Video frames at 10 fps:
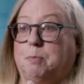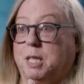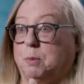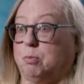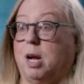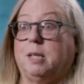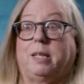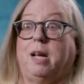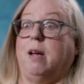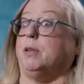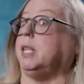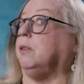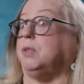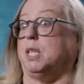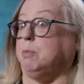by surprise and
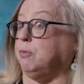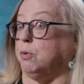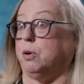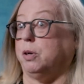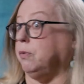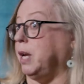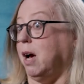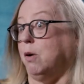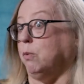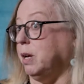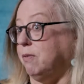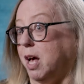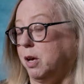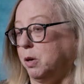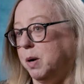everything you've seen before you now
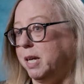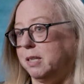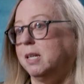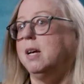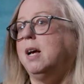reevaluate